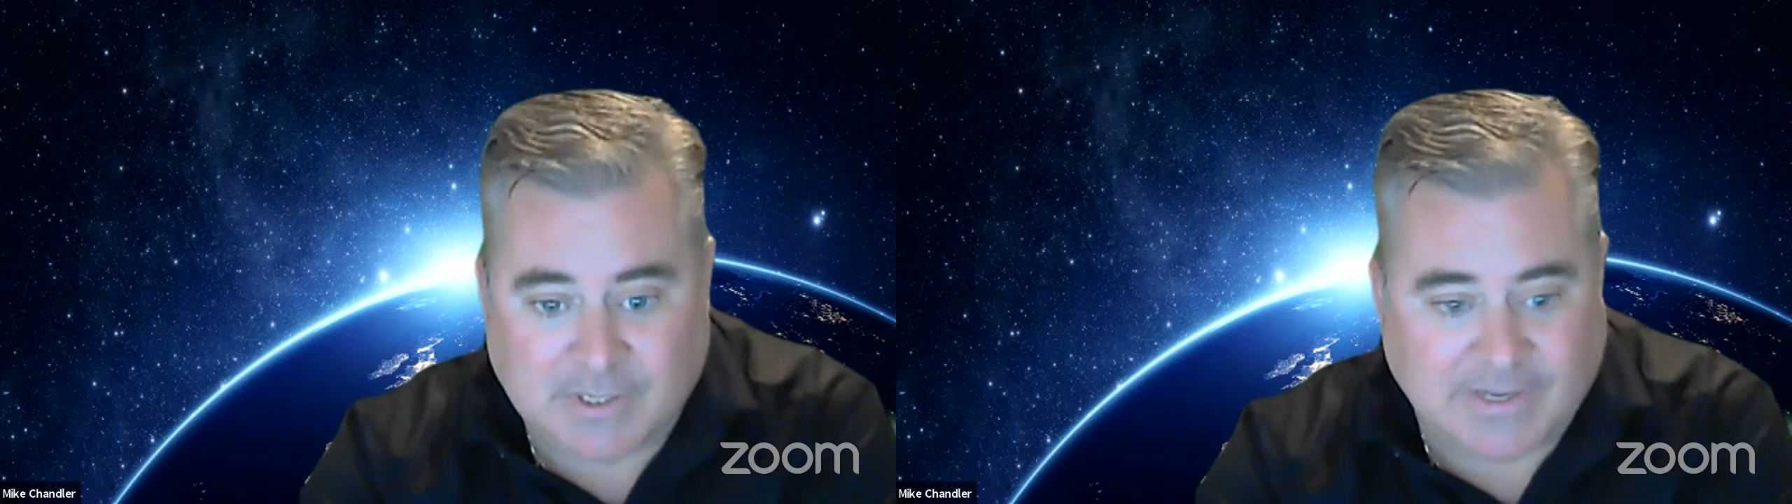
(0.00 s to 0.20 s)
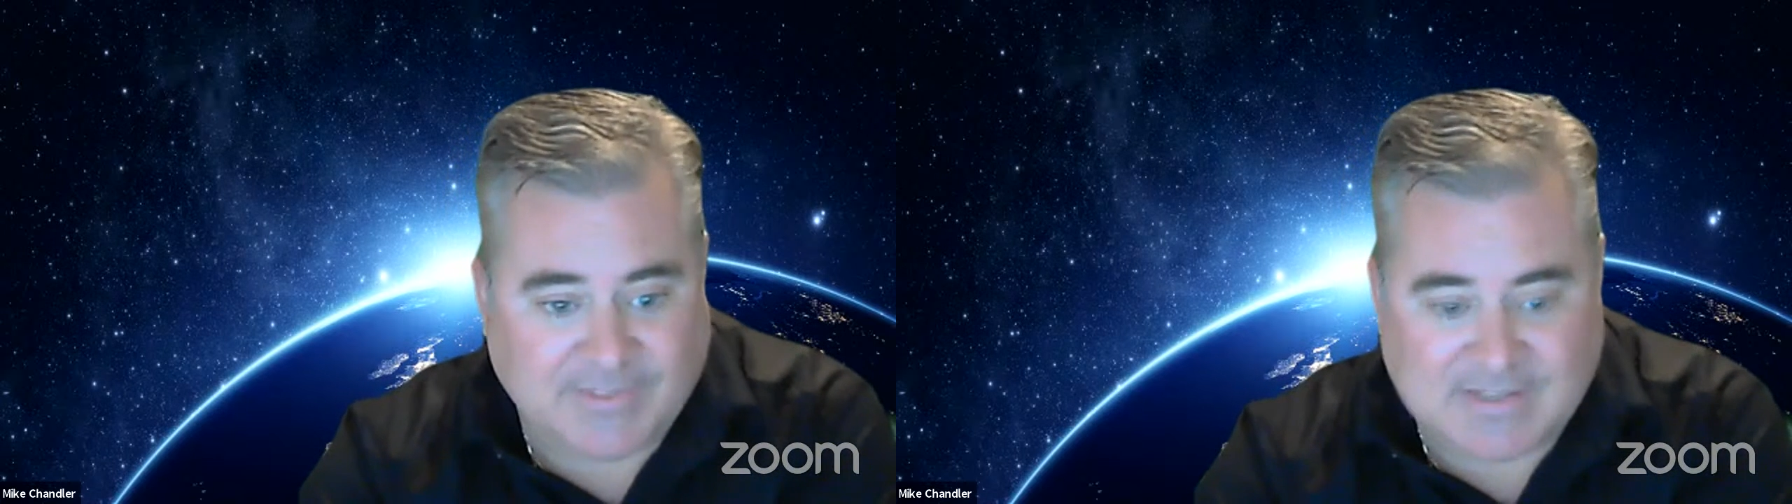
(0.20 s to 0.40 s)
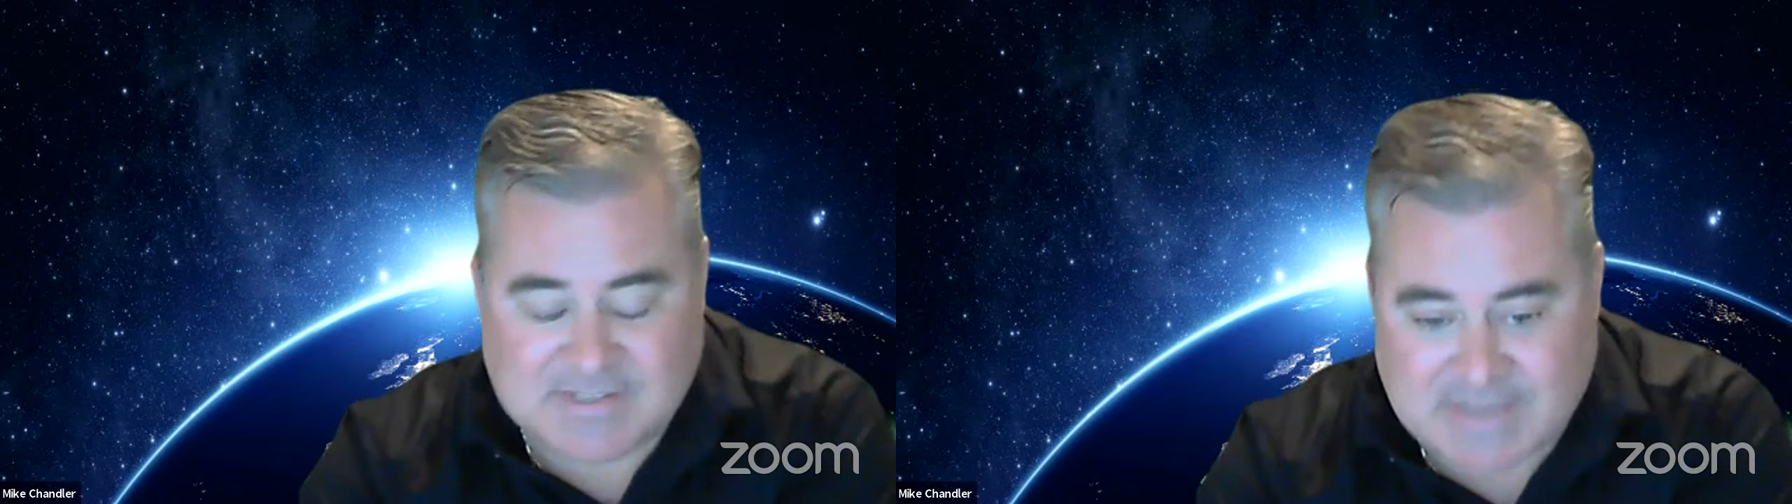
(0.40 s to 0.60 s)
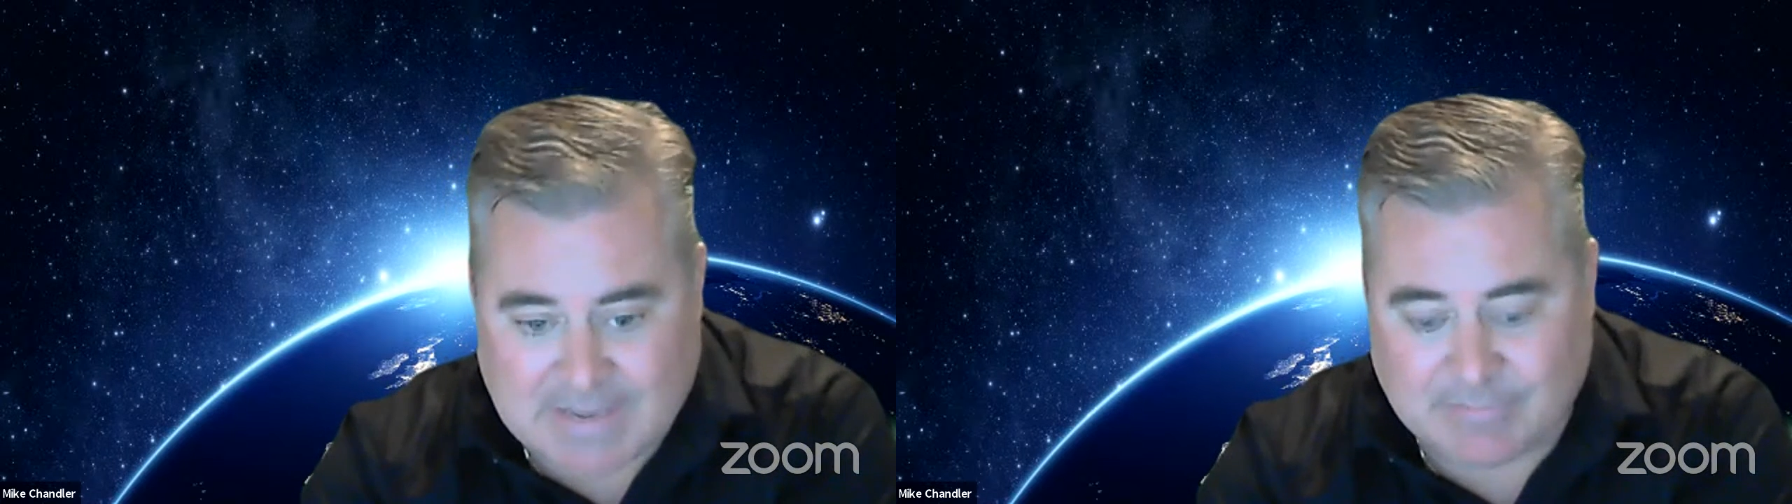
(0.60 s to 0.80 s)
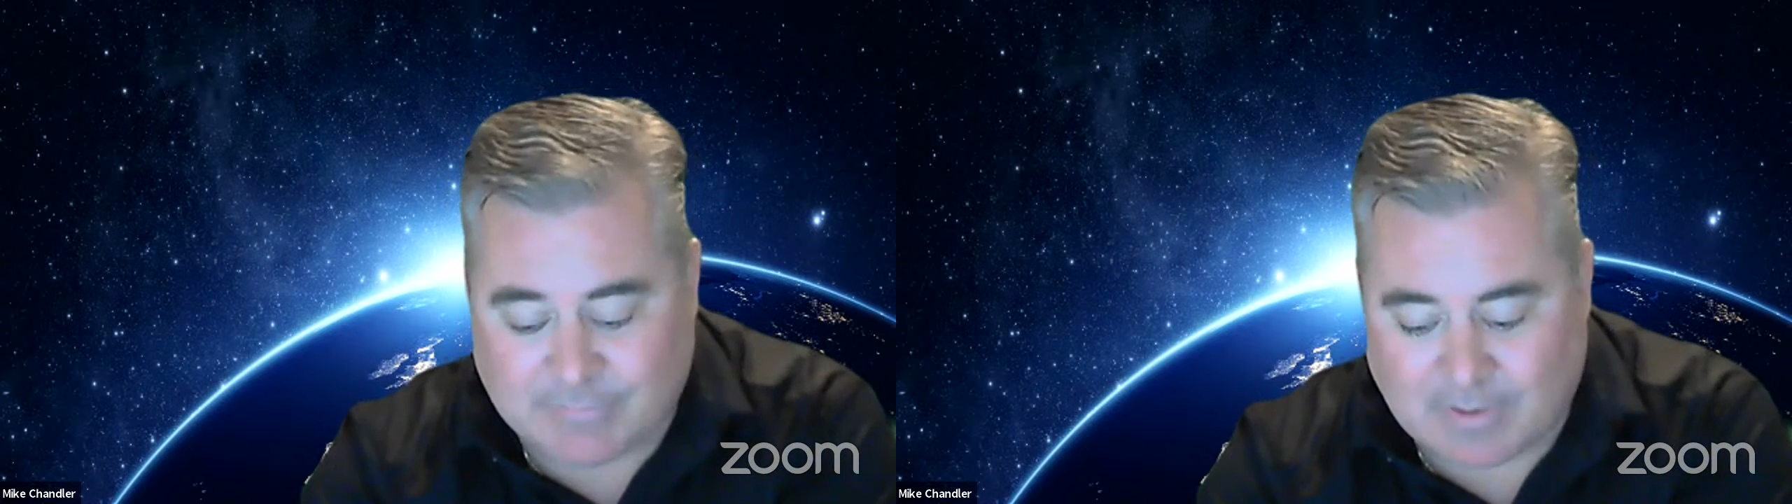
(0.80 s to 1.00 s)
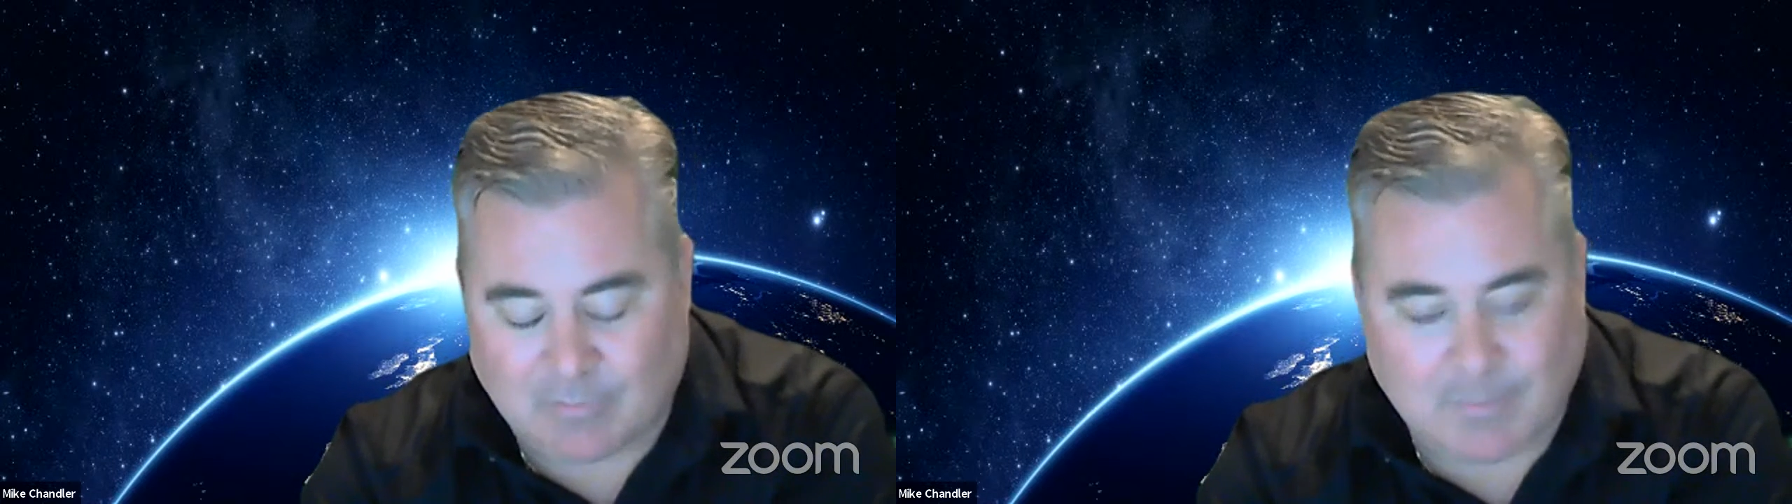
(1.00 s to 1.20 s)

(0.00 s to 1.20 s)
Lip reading: and then save it forever.